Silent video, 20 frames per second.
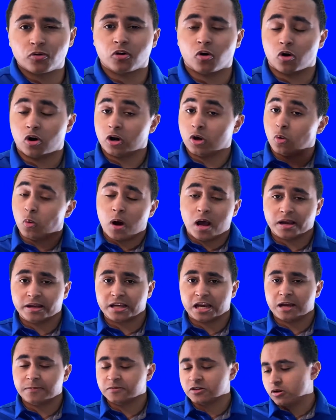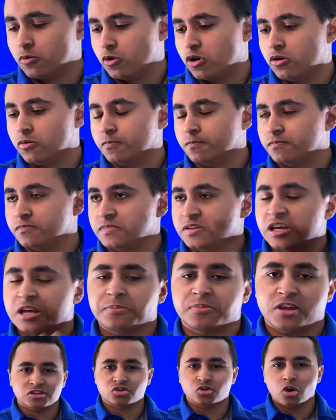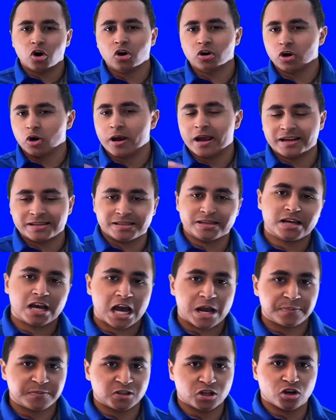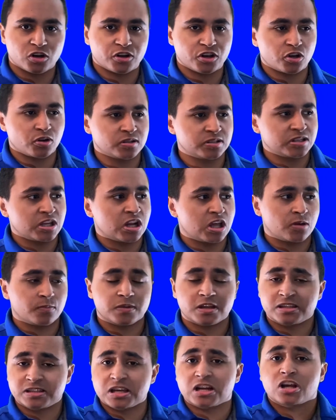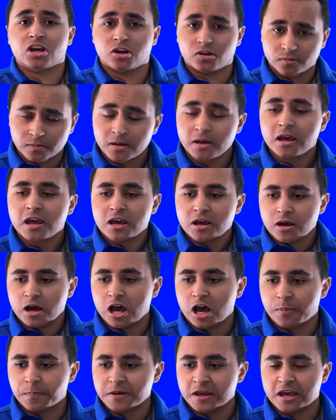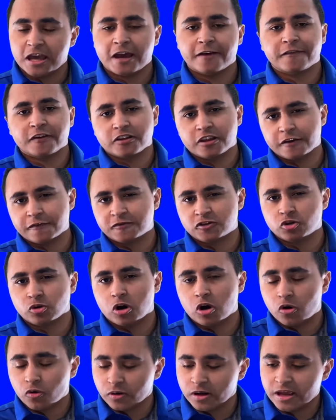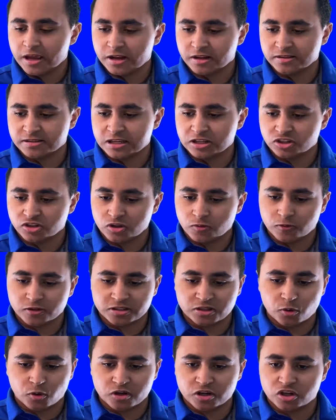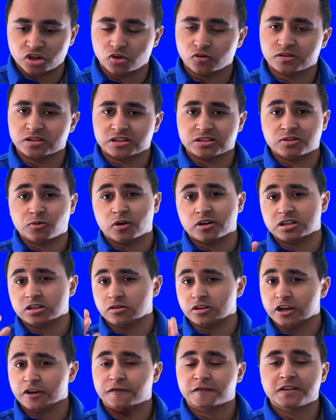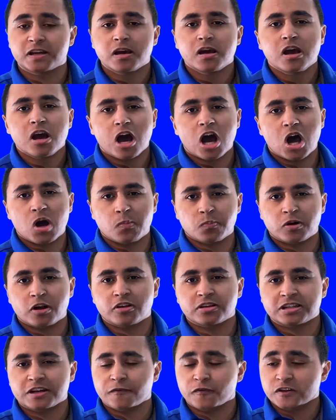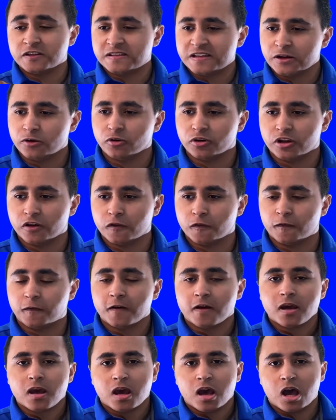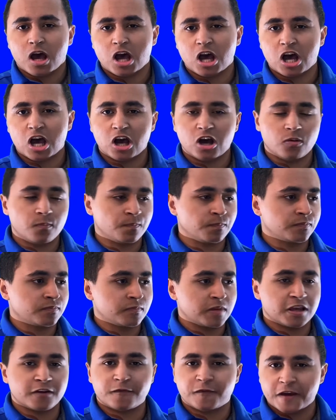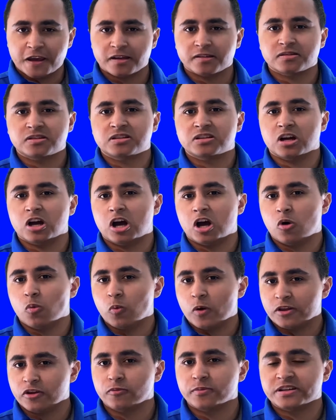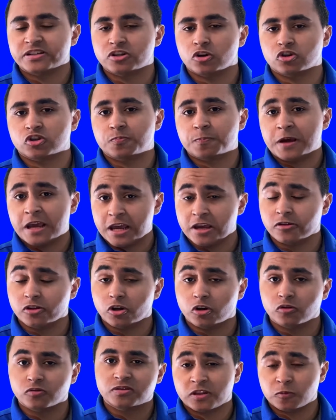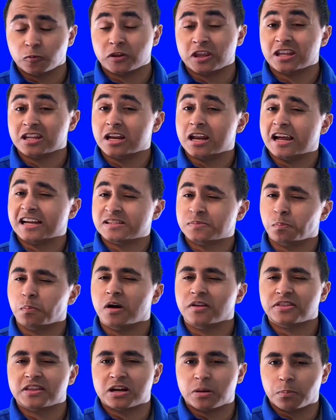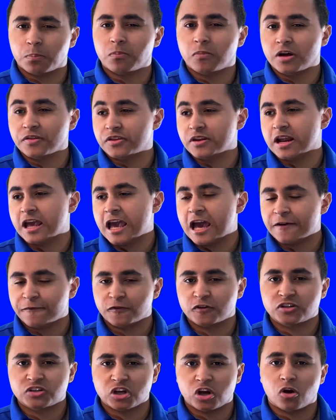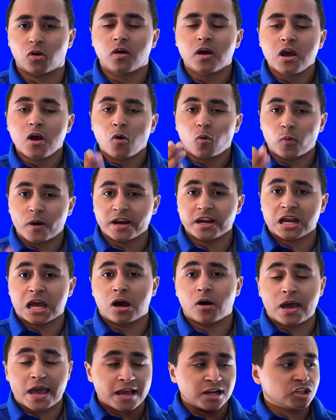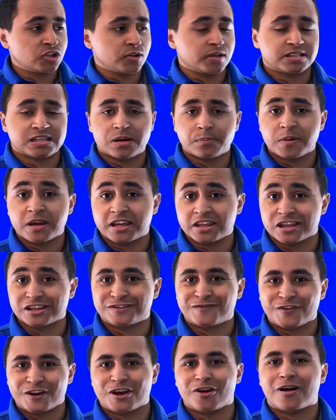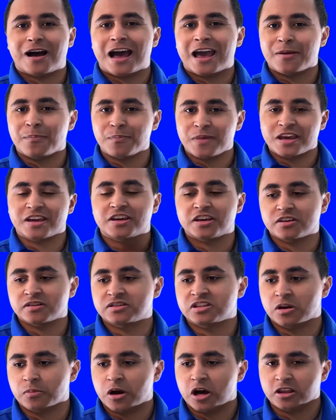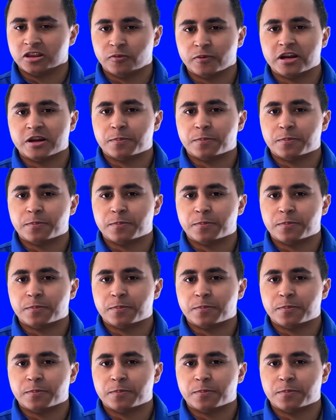or quadcopter, well, same thing, this drone or hexacopter, it's gonna be a heavy lift drone, and essentially what's going to do is it's going to lift relatively secretive, advanced weather research payloads within the next month and a half or so. Right now, actually, as I'm making this video, I am making some 3D